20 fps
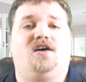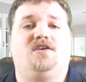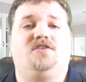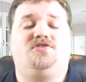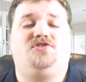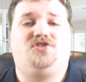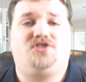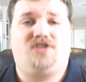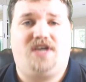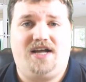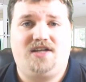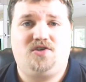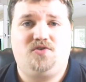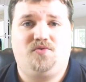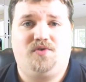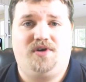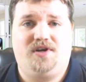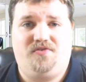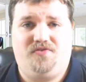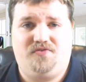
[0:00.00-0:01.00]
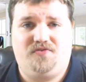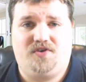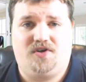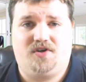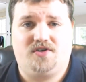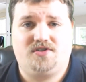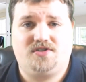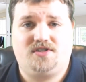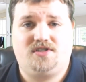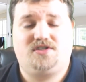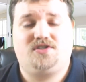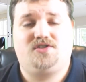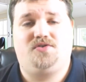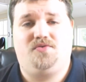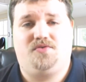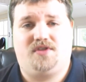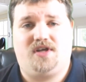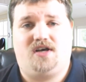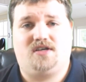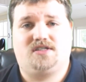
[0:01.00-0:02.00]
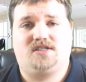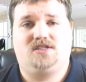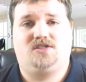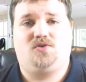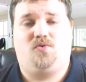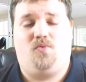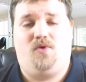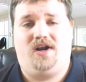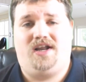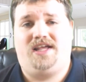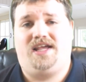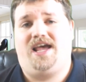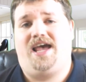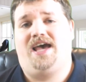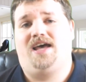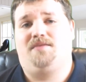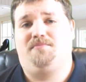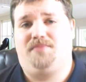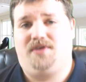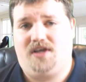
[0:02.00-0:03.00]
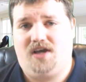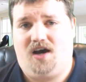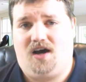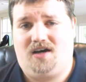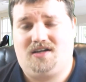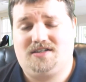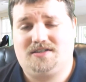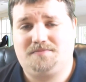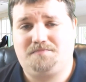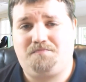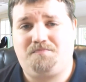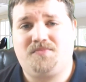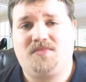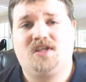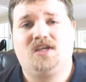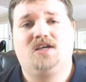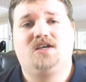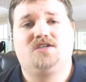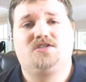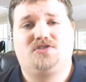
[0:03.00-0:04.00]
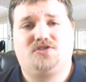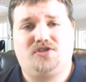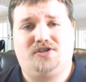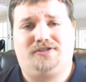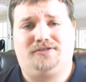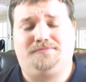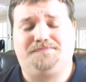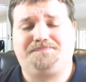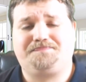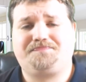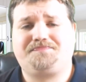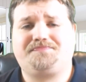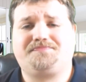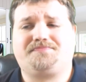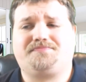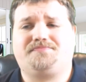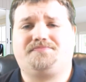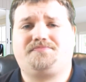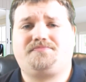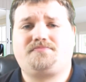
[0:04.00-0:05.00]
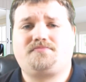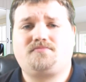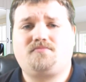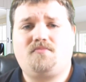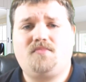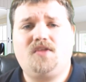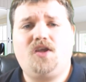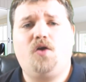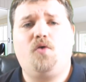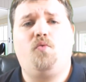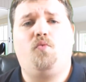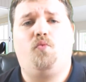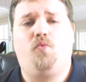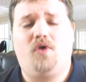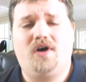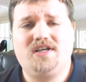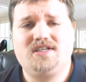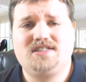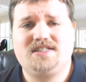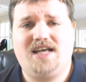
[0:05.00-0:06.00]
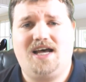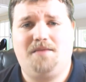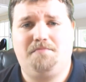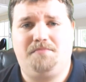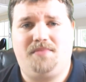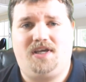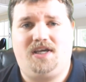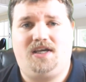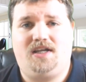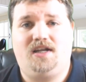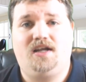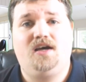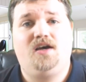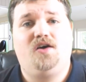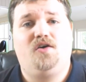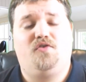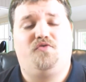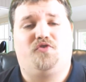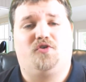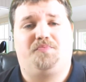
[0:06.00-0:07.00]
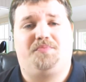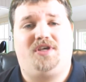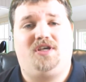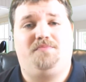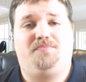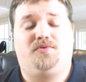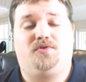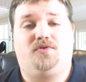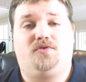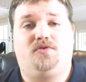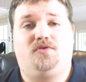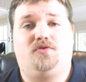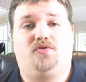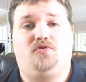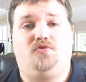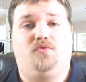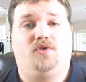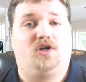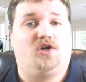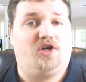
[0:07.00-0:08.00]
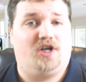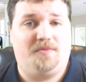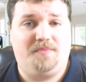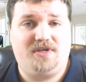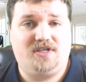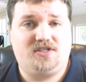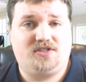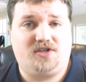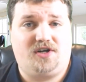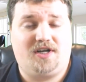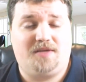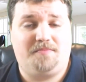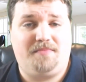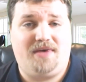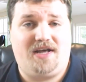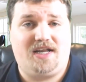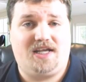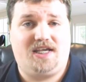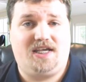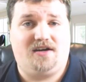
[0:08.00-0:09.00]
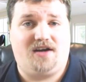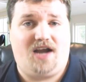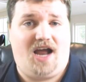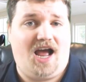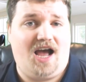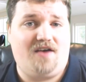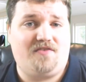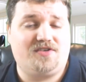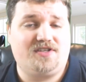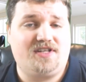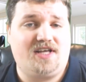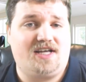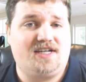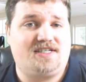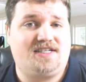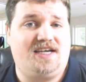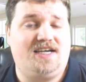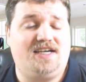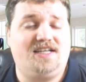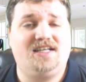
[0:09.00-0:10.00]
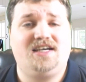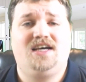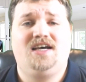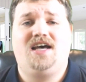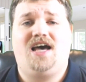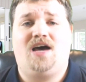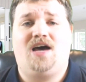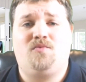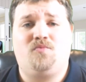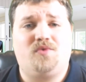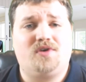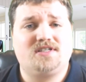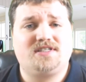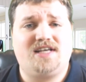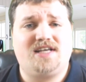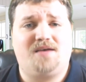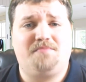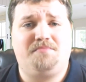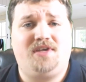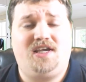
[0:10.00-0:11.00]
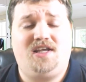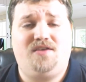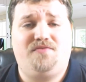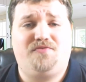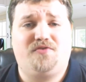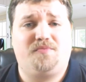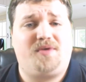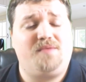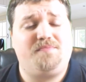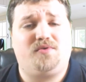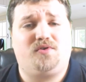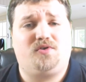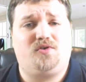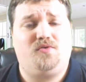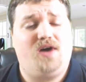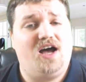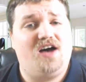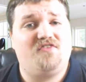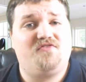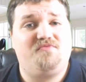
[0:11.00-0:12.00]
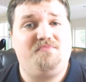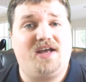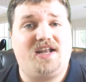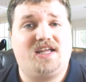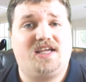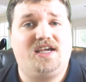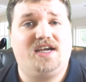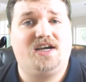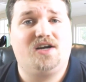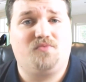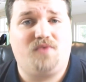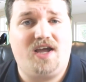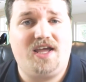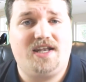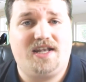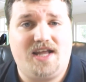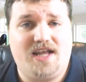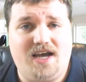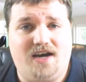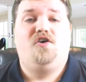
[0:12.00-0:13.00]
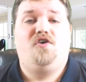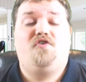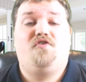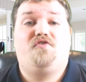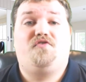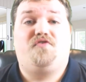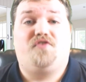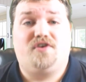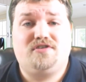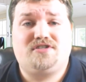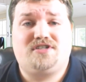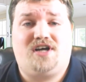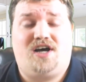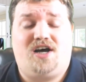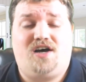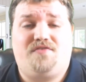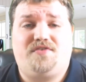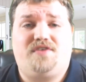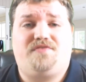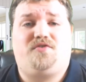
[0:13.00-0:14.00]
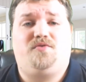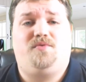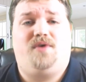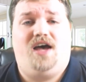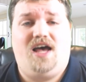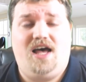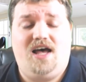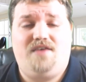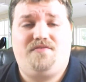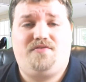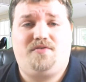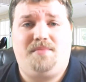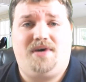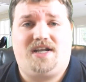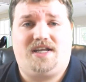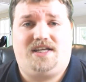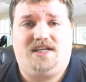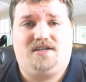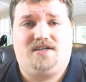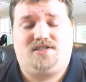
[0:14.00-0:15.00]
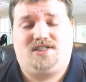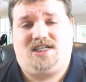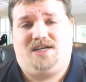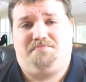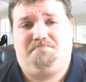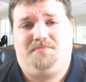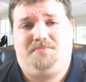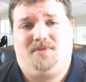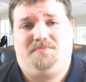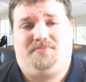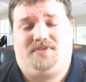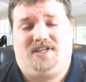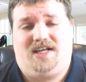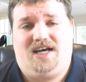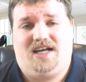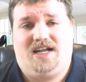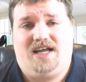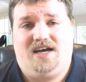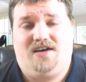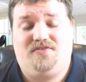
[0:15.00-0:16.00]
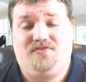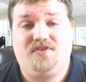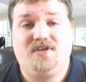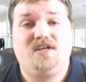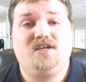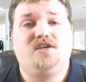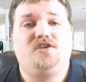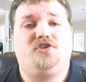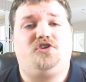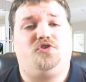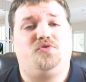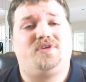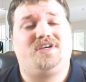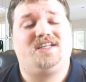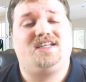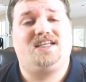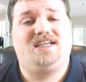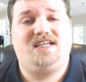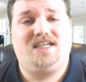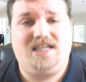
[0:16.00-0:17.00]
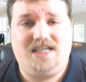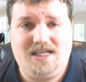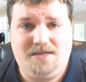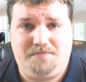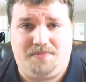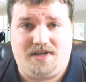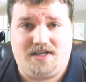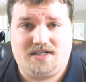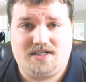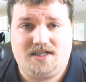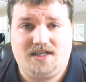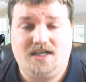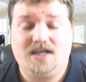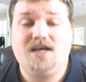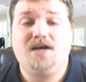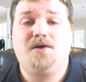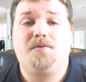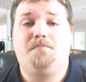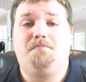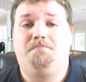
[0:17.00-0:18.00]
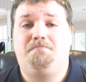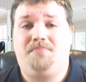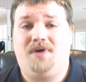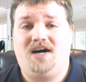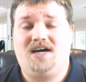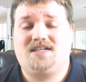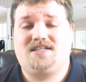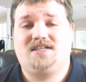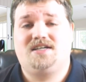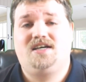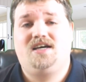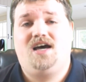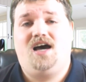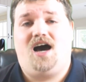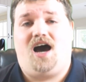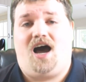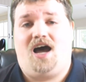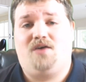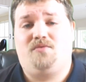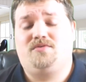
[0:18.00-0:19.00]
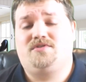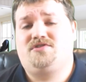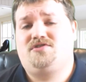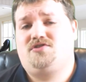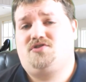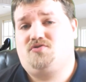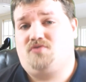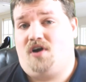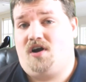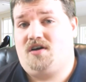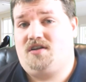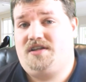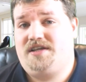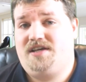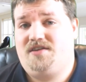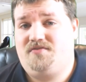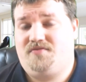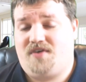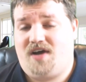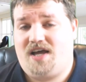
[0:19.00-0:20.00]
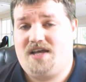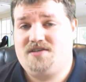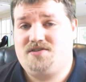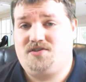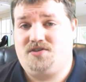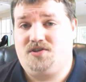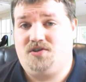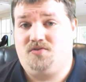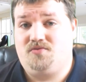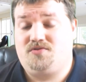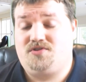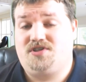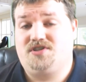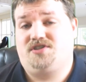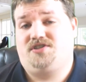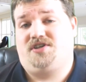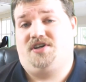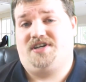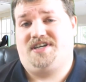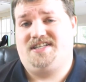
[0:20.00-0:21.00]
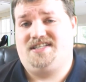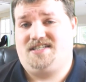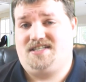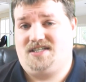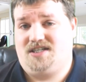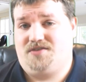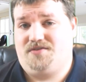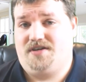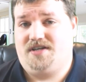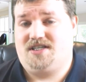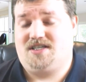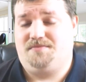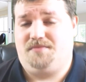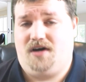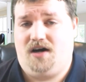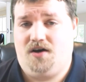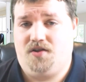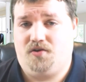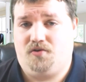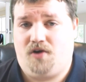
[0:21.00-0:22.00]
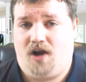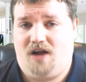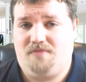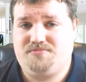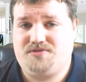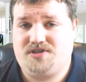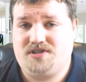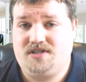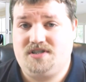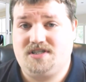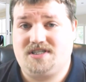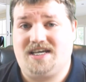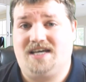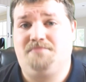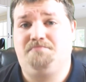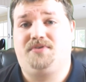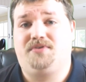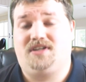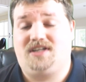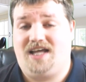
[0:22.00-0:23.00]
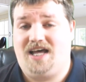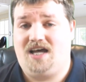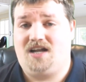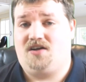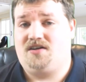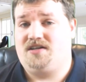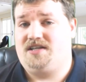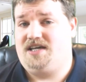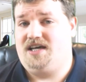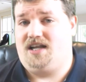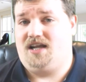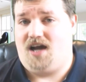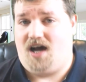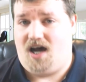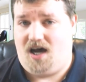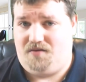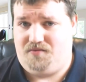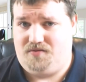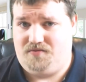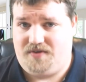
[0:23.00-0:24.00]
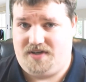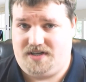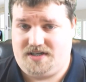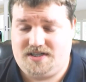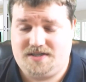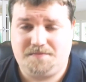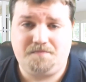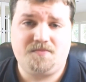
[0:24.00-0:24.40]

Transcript: January 1st, 2020 and beyond. So, what does that mean for people who are going to be starting Medicare after that date, and what does that mean for people who have Medicare right now? First off, if you have a Medicare Supplement Plan F, you can keep it, but I would strongly advise you to start considering some other options and plan on getting off of it.